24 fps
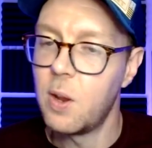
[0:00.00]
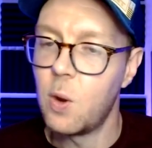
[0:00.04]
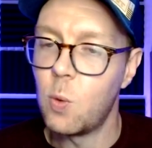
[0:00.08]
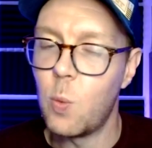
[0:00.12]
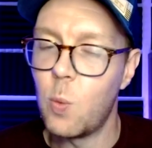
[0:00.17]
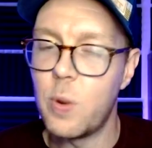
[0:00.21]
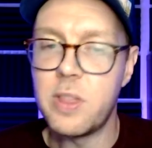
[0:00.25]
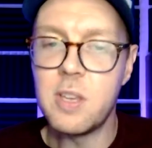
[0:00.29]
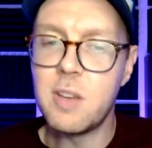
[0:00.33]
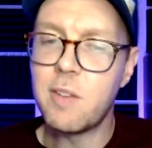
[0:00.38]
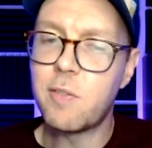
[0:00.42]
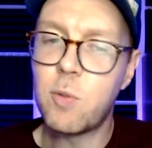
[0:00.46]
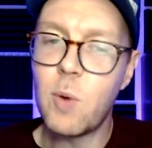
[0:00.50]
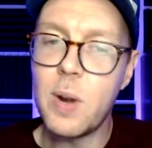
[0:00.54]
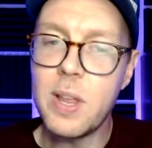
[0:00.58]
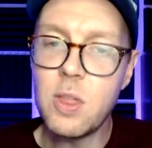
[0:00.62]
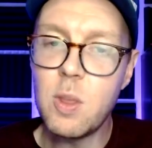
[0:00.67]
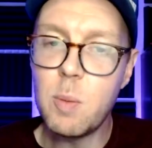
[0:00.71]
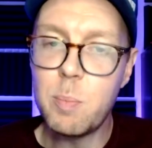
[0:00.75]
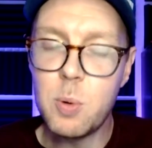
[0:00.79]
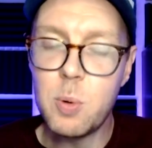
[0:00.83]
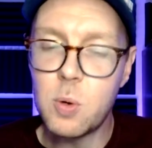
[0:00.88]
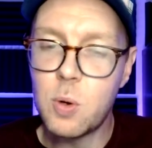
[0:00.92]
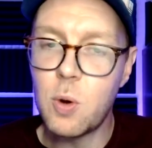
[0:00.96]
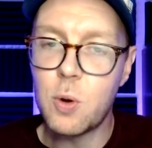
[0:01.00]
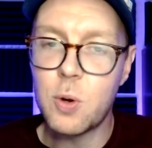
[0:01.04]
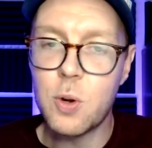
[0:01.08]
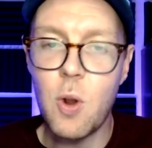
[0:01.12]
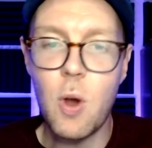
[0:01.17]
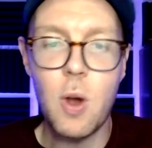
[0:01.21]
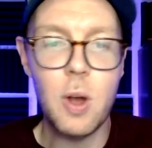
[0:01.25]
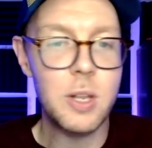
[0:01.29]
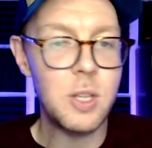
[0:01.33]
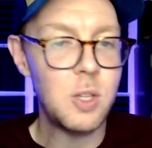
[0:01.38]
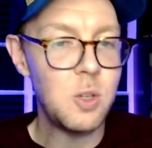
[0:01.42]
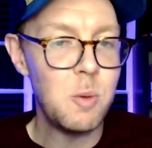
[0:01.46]
Whether you've read the book or
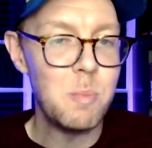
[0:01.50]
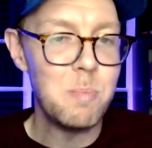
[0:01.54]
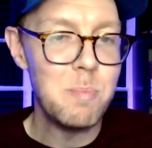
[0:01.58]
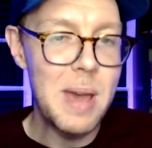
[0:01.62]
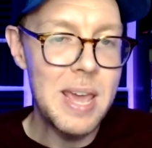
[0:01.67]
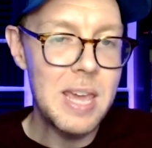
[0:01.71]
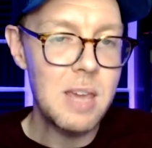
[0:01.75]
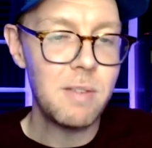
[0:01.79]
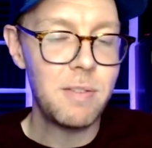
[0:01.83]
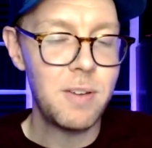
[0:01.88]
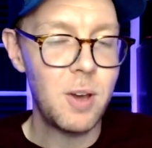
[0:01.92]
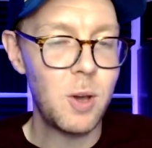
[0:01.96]
not, you may have